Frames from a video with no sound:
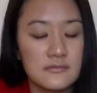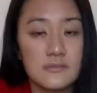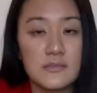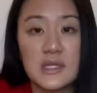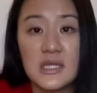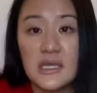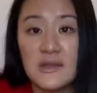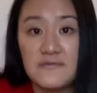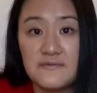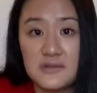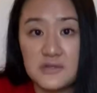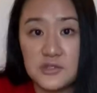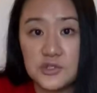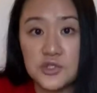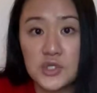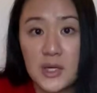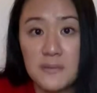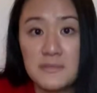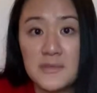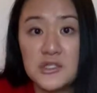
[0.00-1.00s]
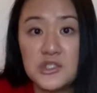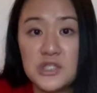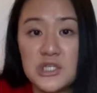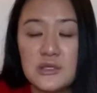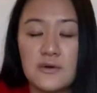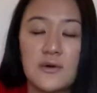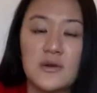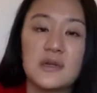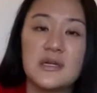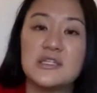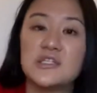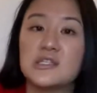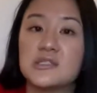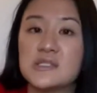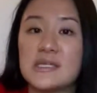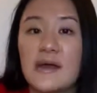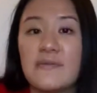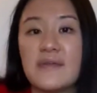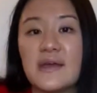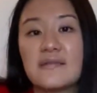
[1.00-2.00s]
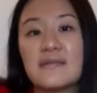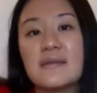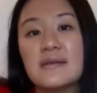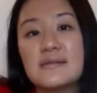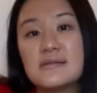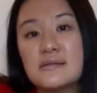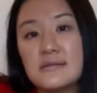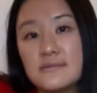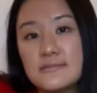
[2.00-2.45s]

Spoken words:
if you strum the G chord, it should sound like this.